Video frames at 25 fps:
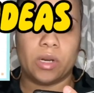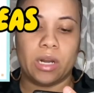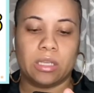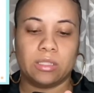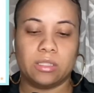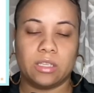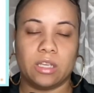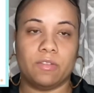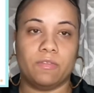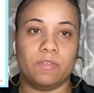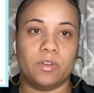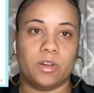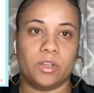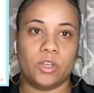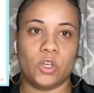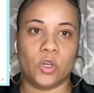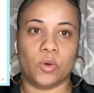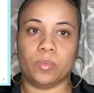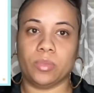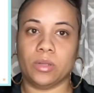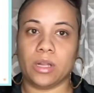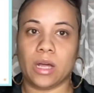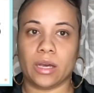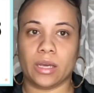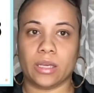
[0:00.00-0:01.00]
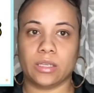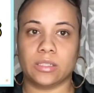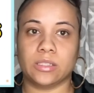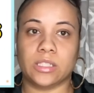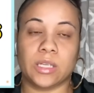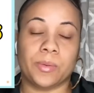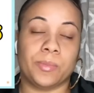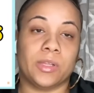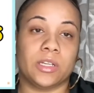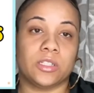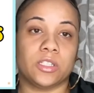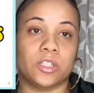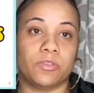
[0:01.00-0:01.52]
I say video block, it's
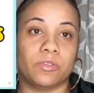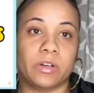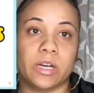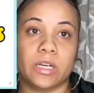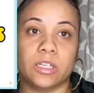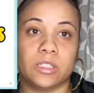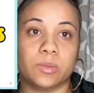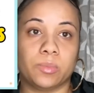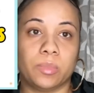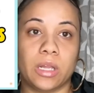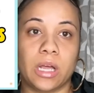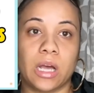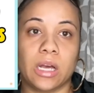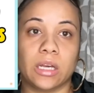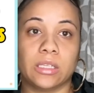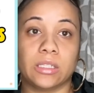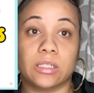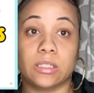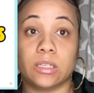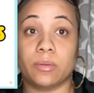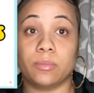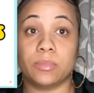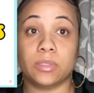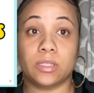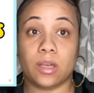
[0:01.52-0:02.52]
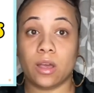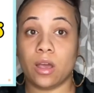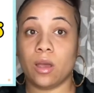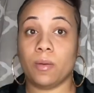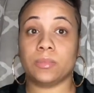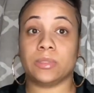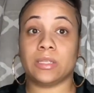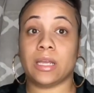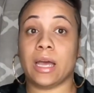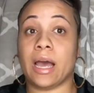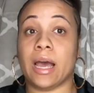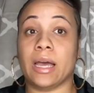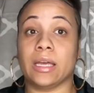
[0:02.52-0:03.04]
similar to writer's block. Sometimes
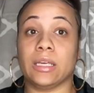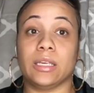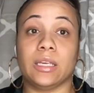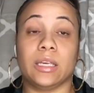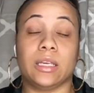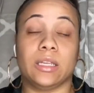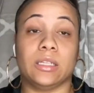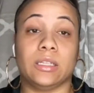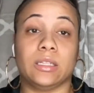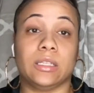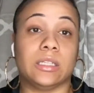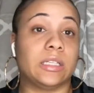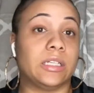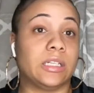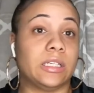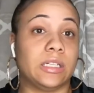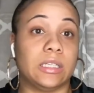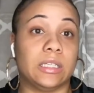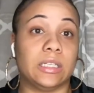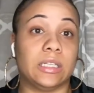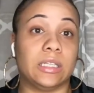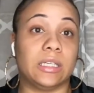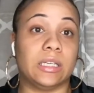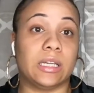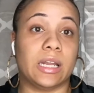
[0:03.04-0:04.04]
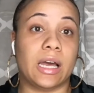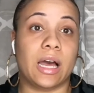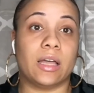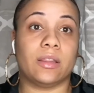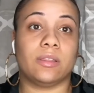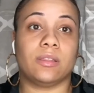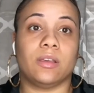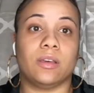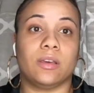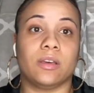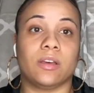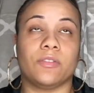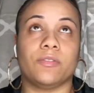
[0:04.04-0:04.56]
I can literally not
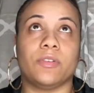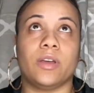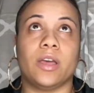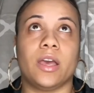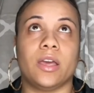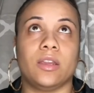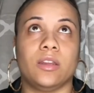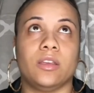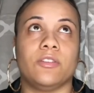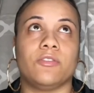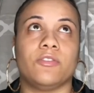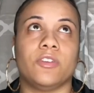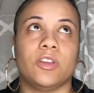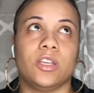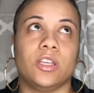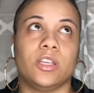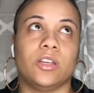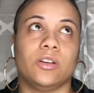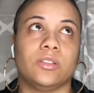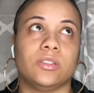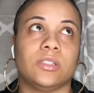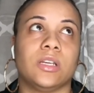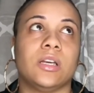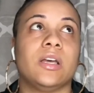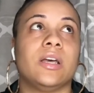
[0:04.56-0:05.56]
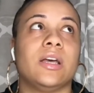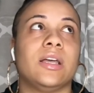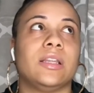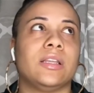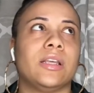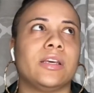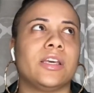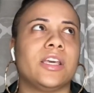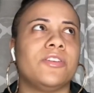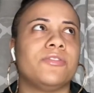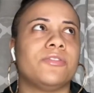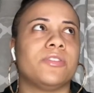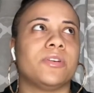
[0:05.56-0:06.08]
think of any videos.
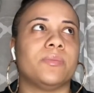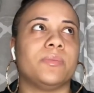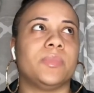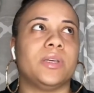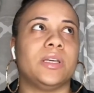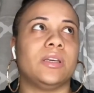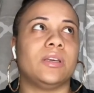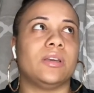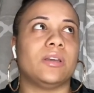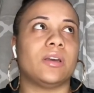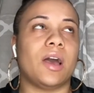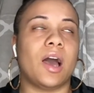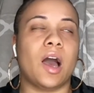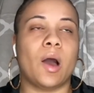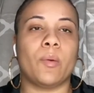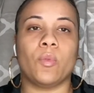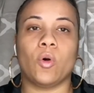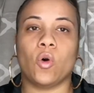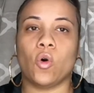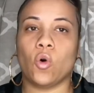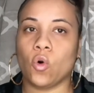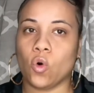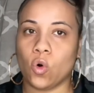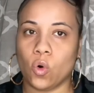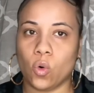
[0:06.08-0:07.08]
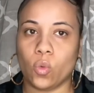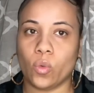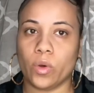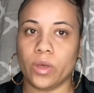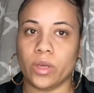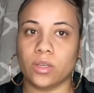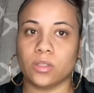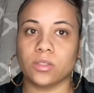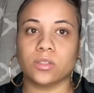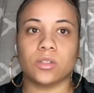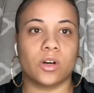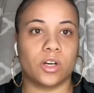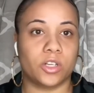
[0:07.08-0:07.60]
Lucky for me, I'm
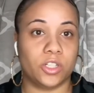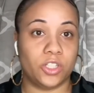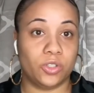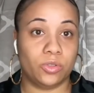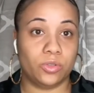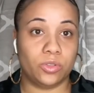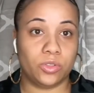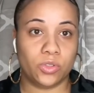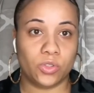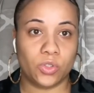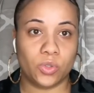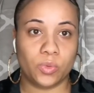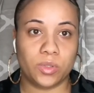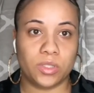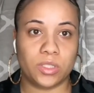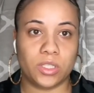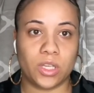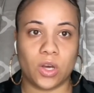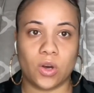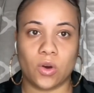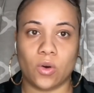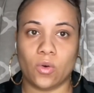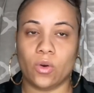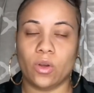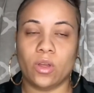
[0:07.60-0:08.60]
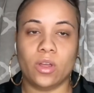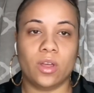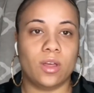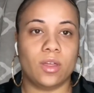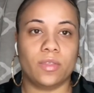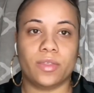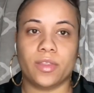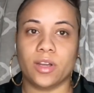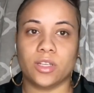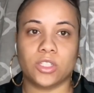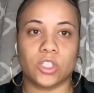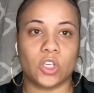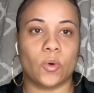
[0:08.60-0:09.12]
always on YouTube, so
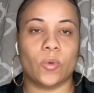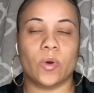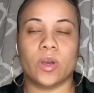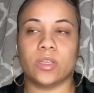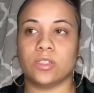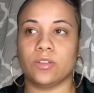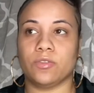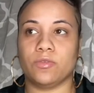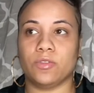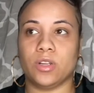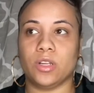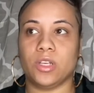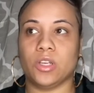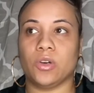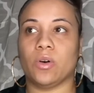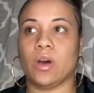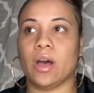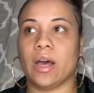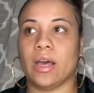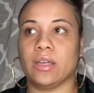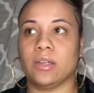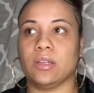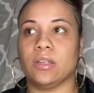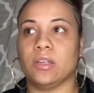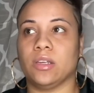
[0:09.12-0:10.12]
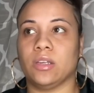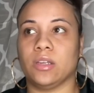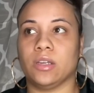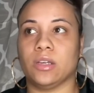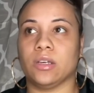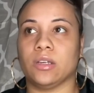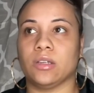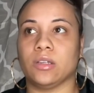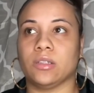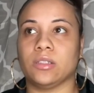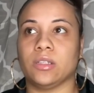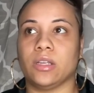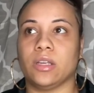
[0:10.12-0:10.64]
there's always a video
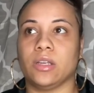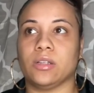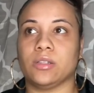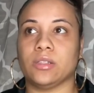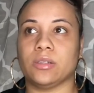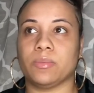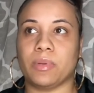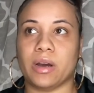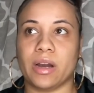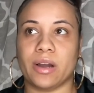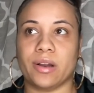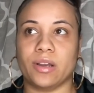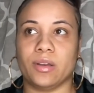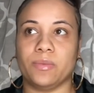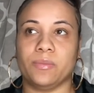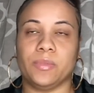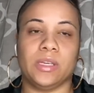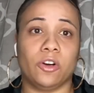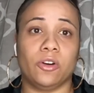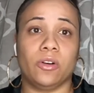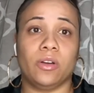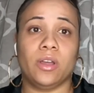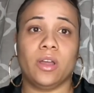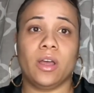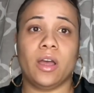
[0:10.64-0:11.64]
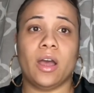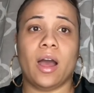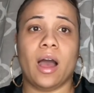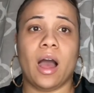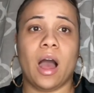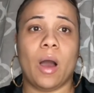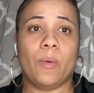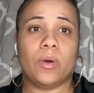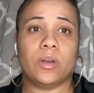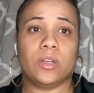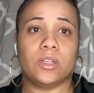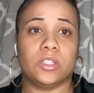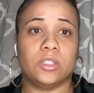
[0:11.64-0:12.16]
idea to inspire me. I
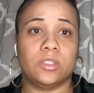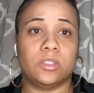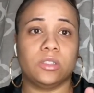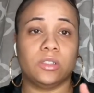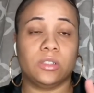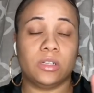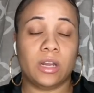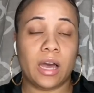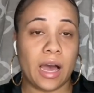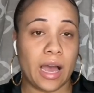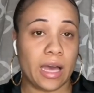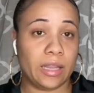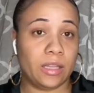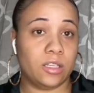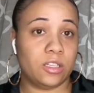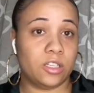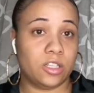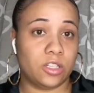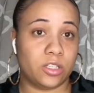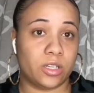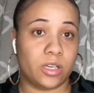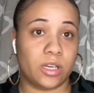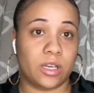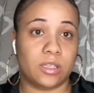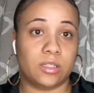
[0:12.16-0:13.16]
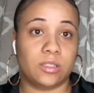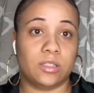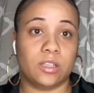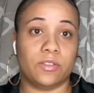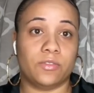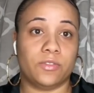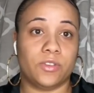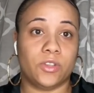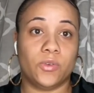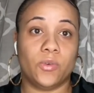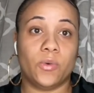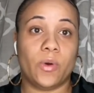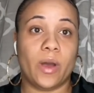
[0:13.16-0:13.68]
would highly suggest, if
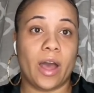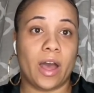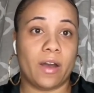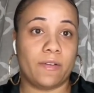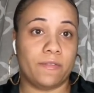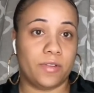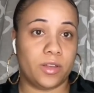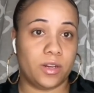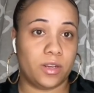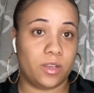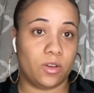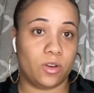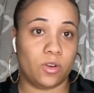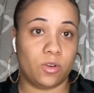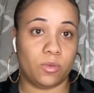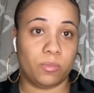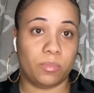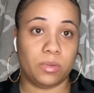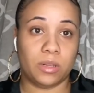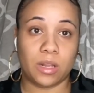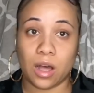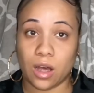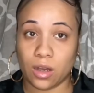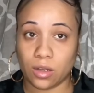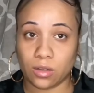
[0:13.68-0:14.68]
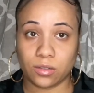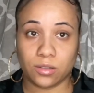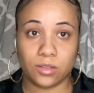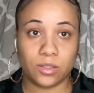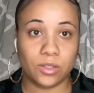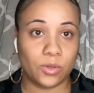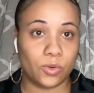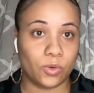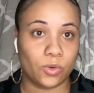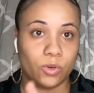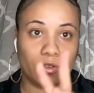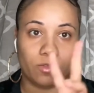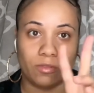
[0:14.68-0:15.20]
you have video block
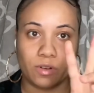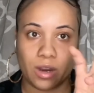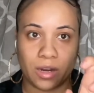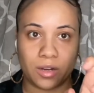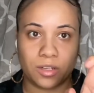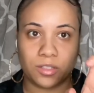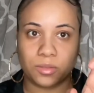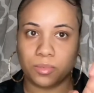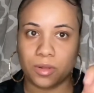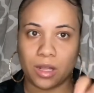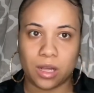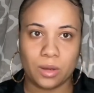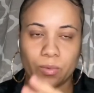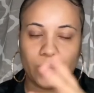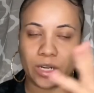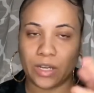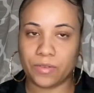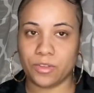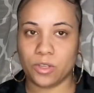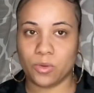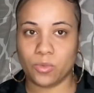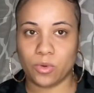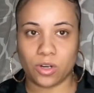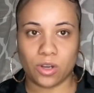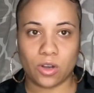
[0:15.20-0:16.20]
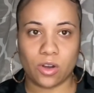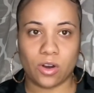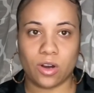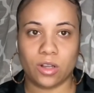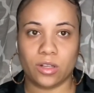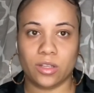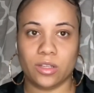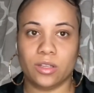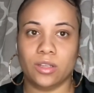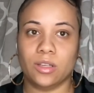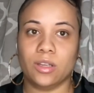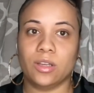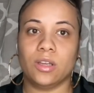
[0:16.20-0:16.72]
or writer's block, whatever you wanna call
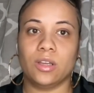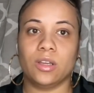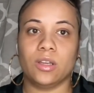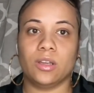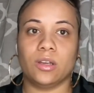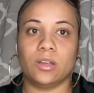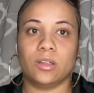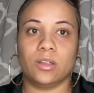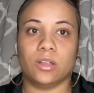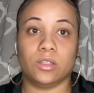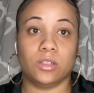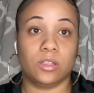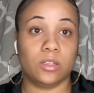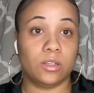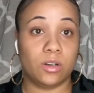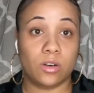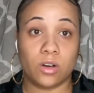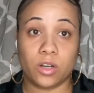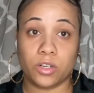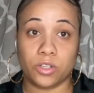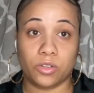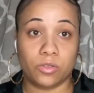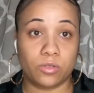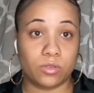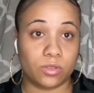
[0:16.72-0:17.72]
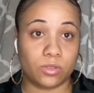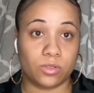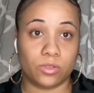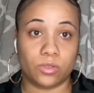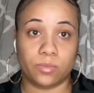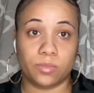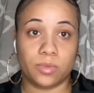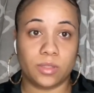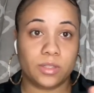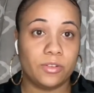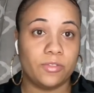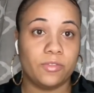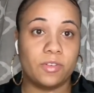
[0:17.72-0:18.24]
it, look on YouTube.
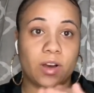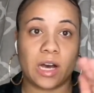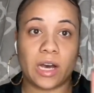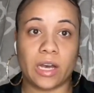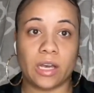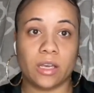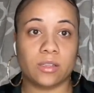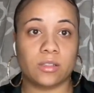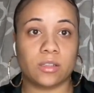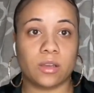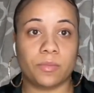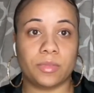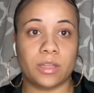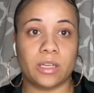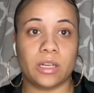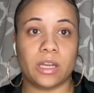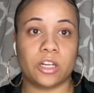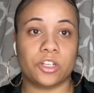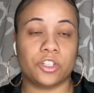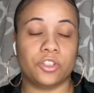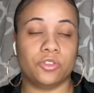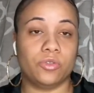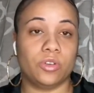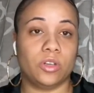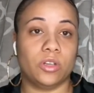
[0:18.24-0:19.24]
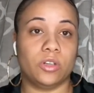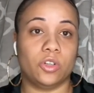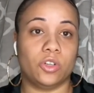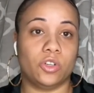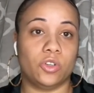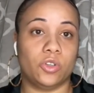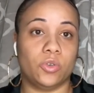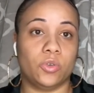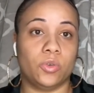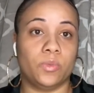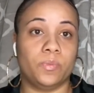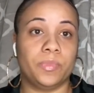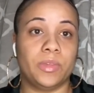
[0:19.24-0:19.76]
Find something that you can
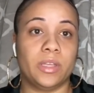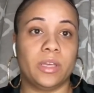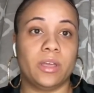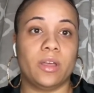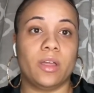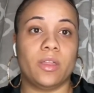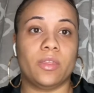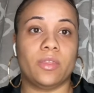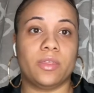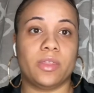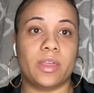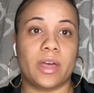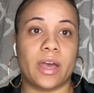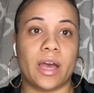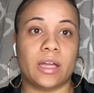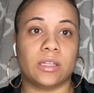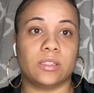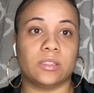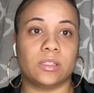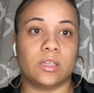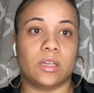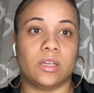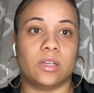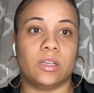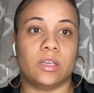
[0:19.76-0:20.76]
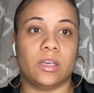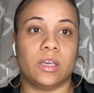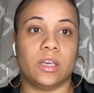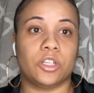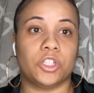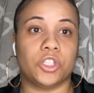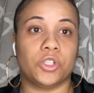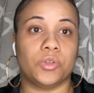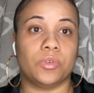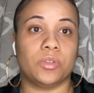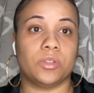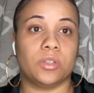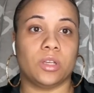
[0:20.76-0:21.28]
do that's gonna get
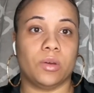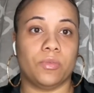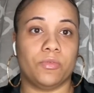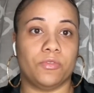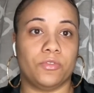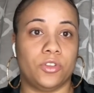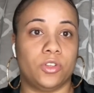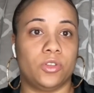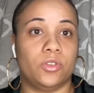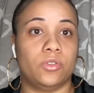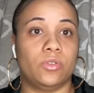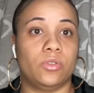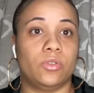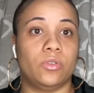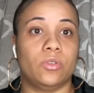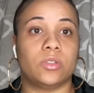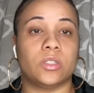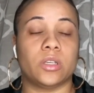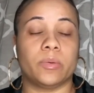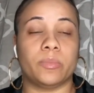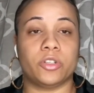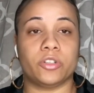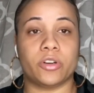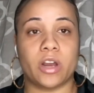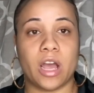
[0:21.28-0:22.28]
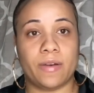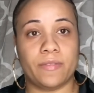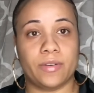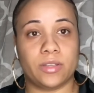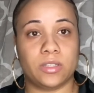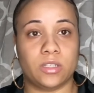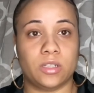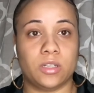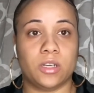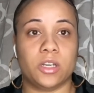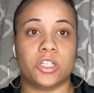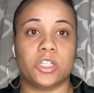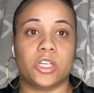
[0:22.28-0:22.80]
you some views, some traffic
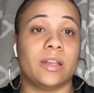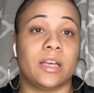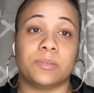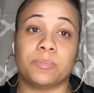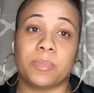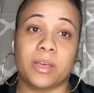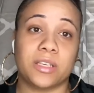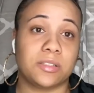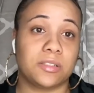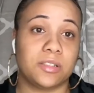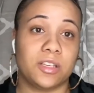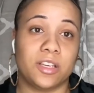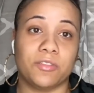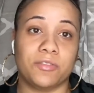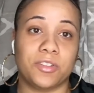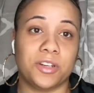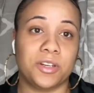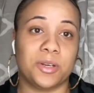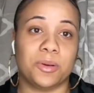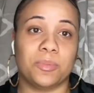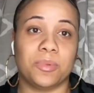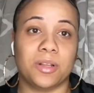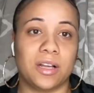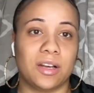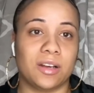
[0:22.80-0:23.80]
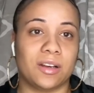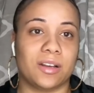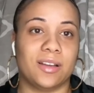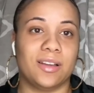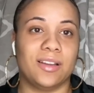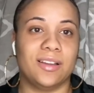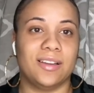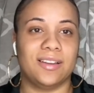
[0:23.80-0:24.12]
to your channel. That's basically a video blogger.